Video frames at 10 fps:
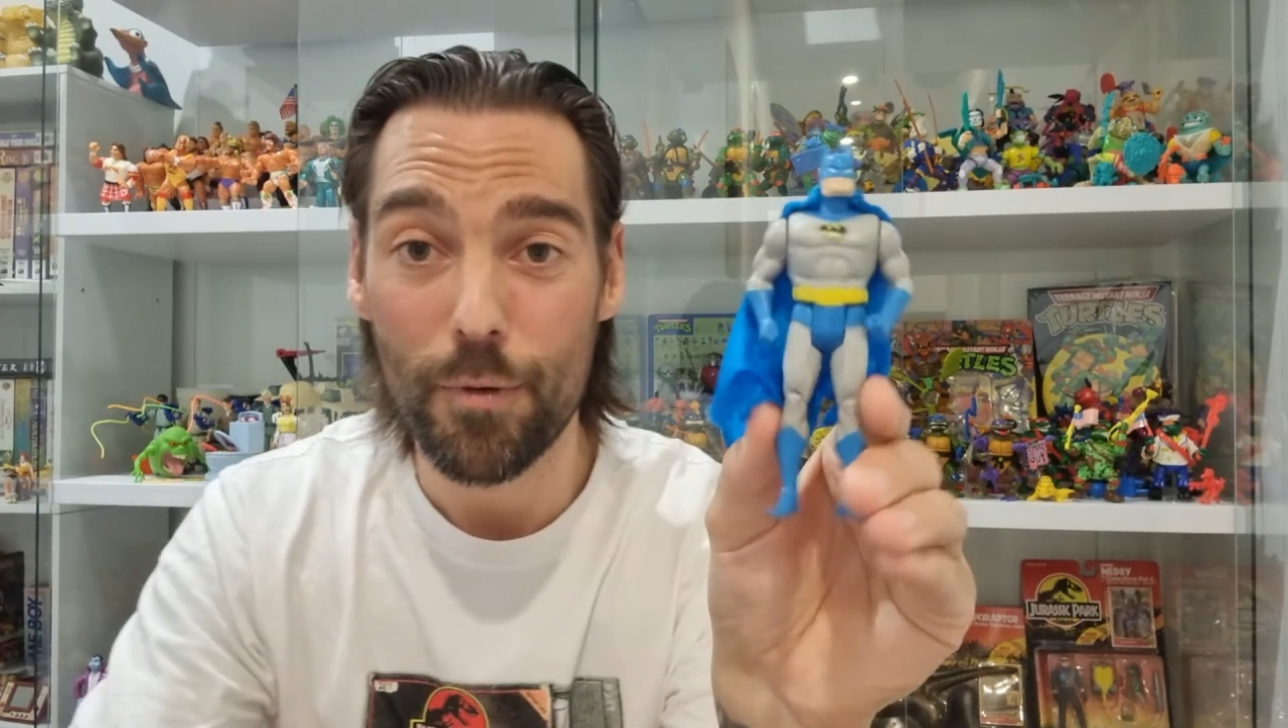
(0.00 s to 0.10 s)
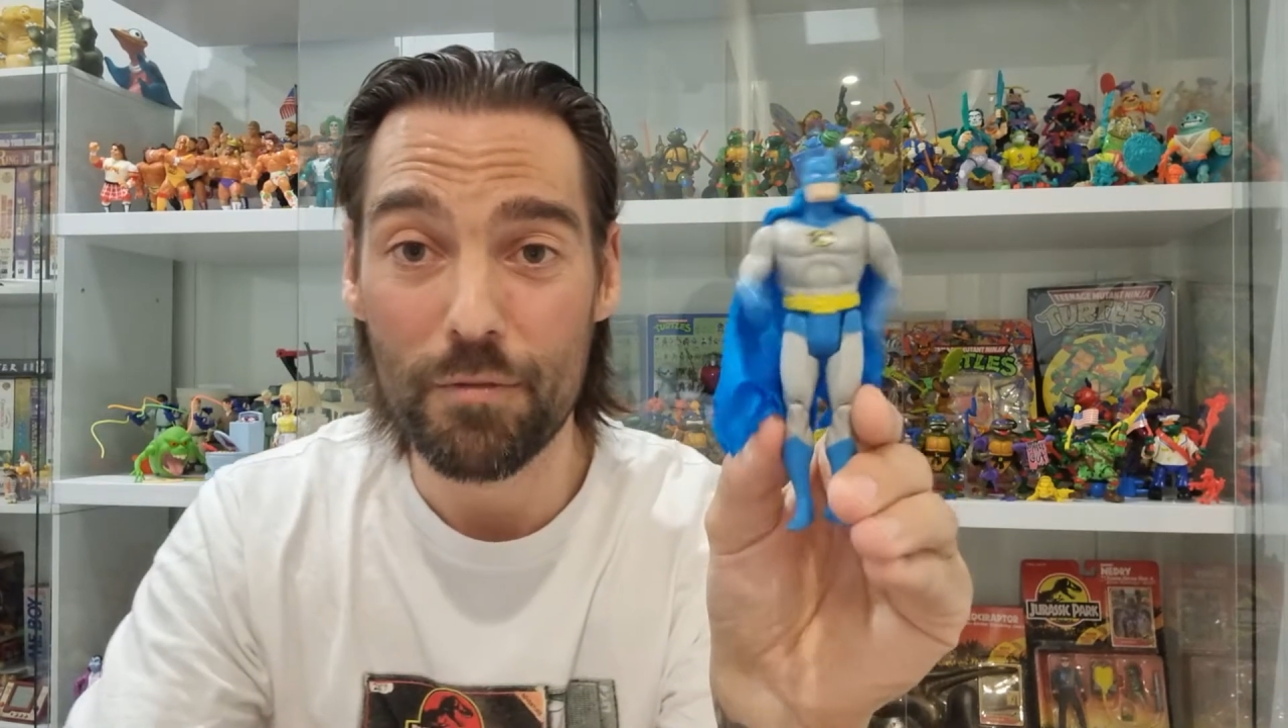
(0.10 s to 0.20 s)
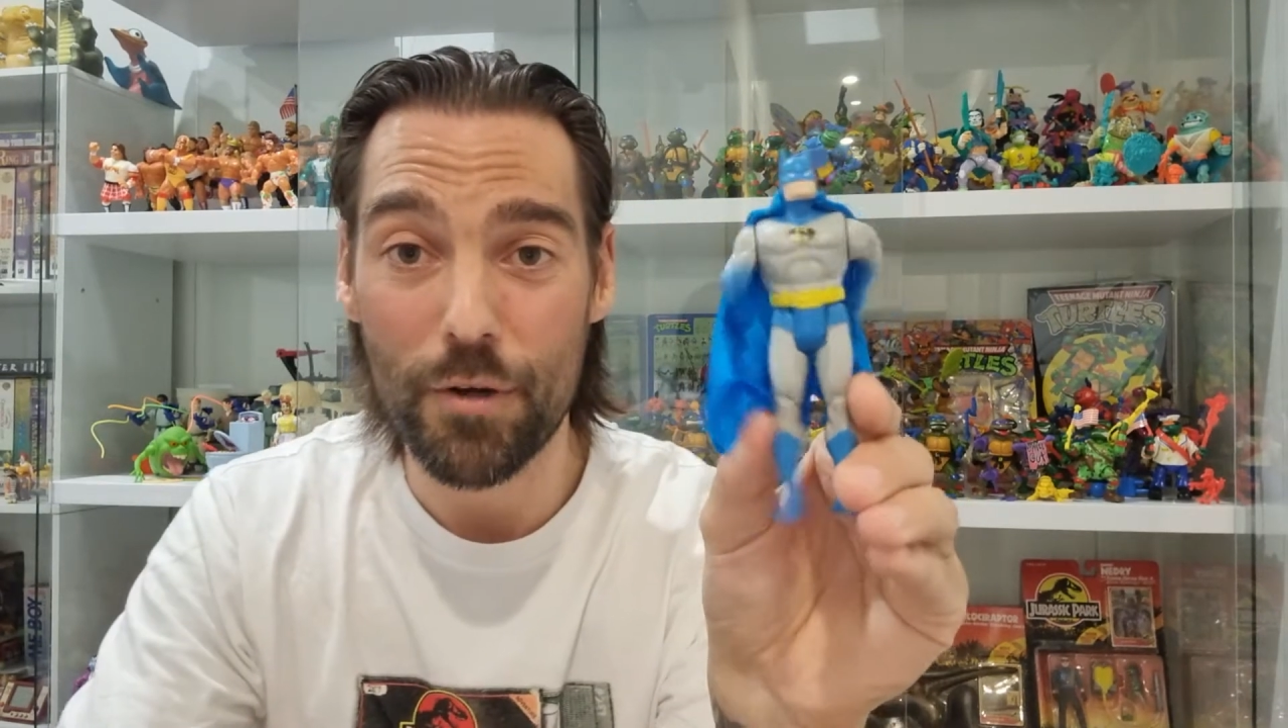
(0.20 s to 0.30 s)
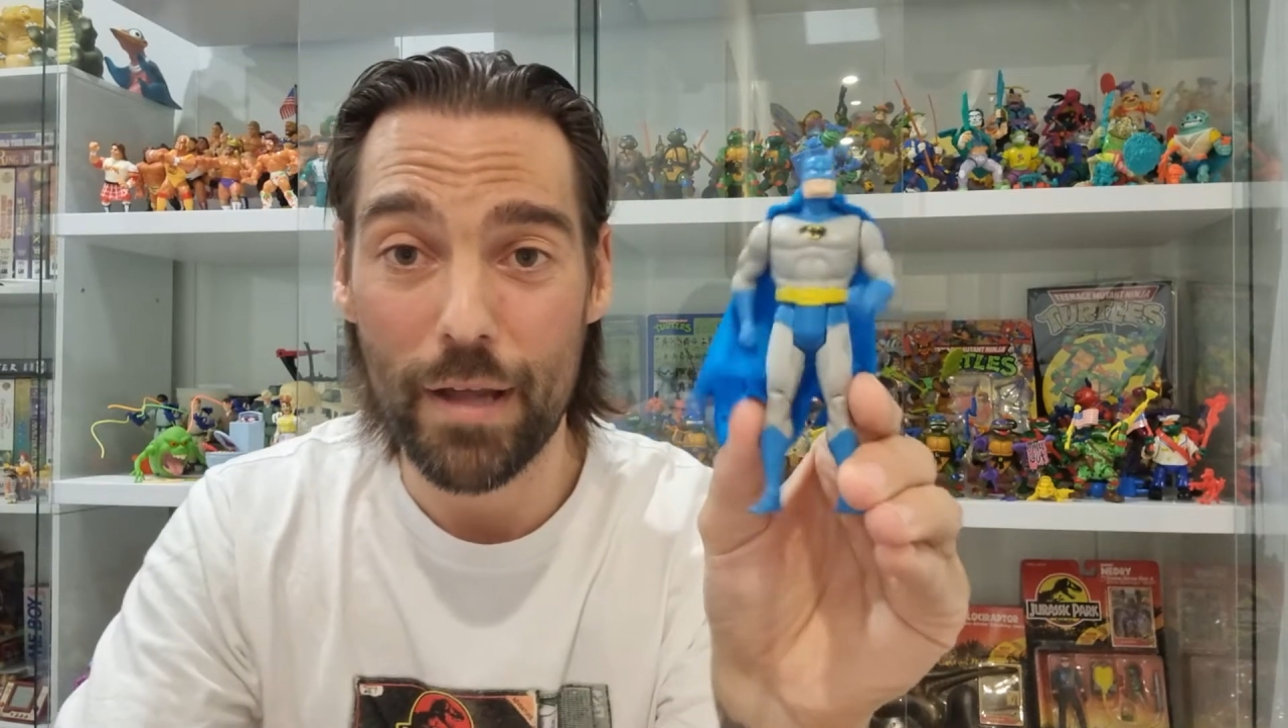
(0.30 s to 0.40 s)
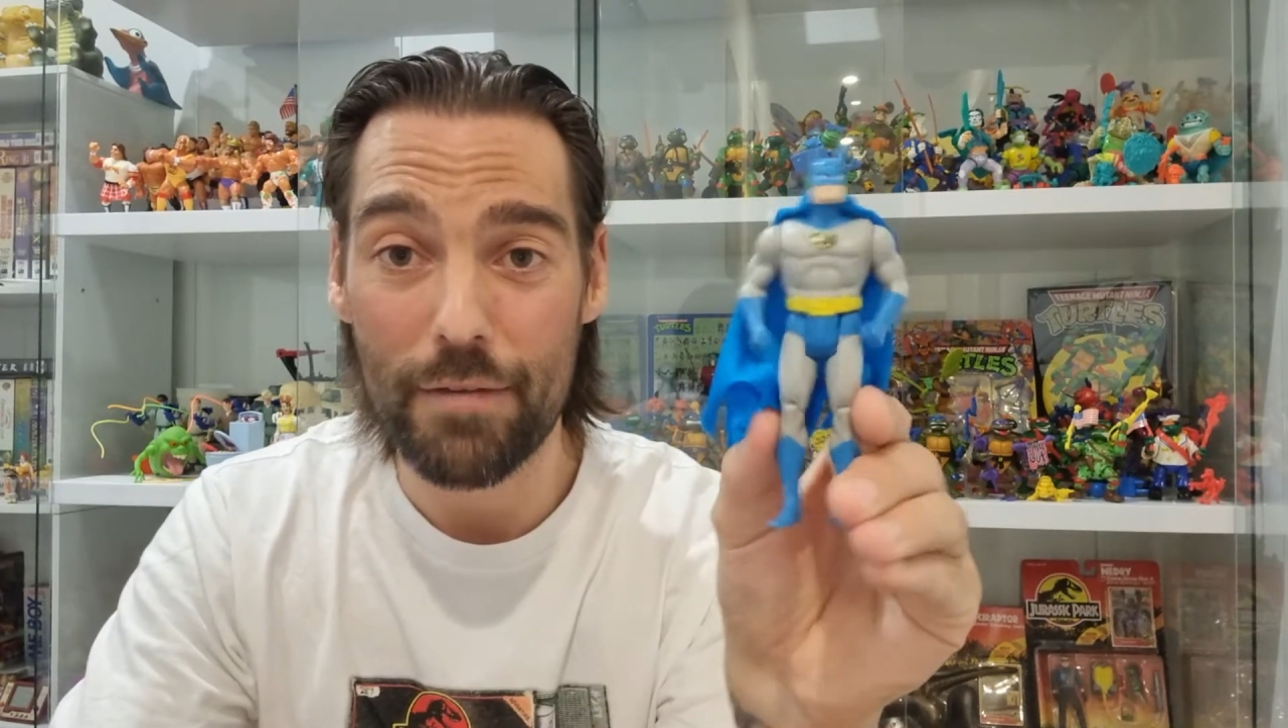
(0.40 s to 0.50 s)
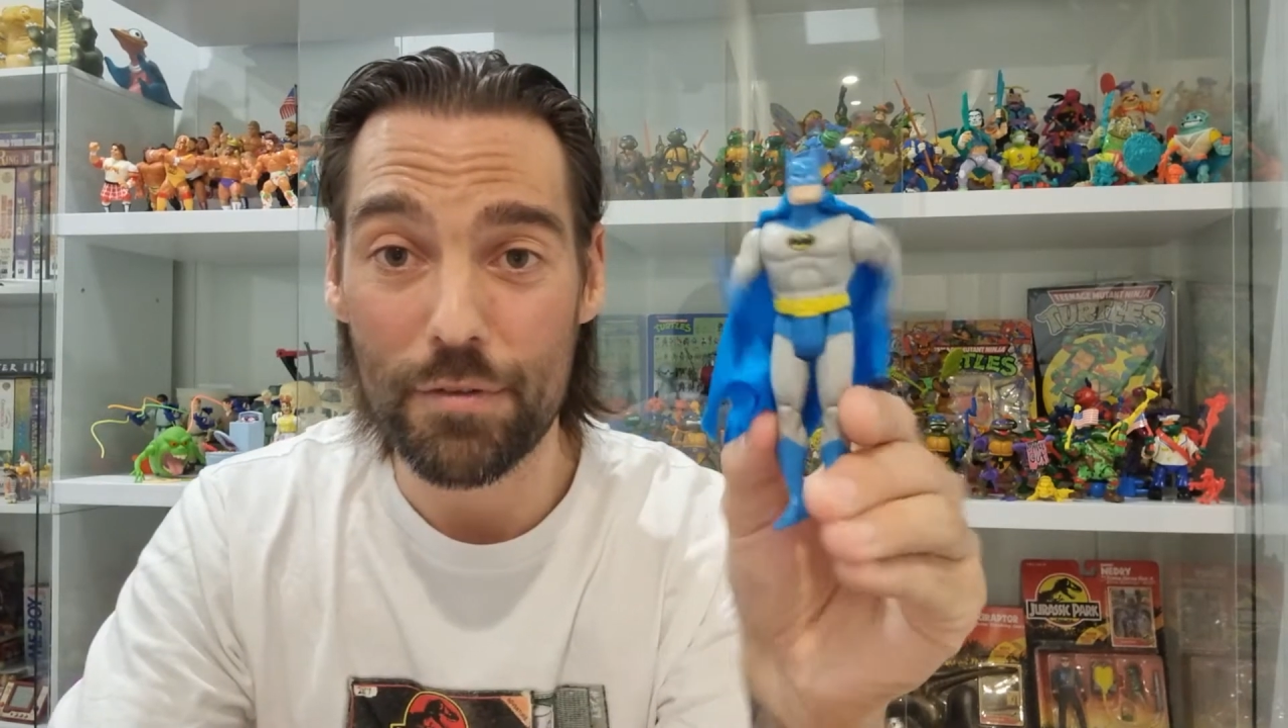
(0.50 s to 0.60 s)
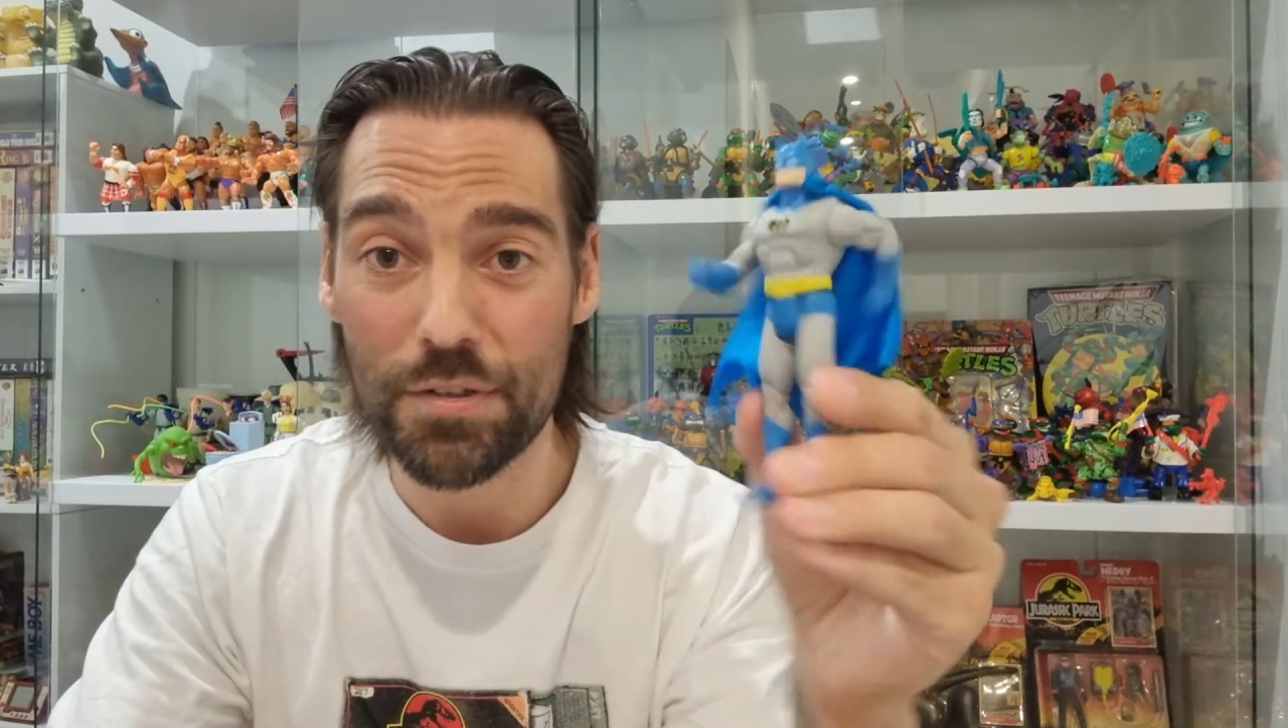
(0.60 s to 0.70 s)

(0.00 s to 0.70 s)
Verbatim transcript: we've got to have a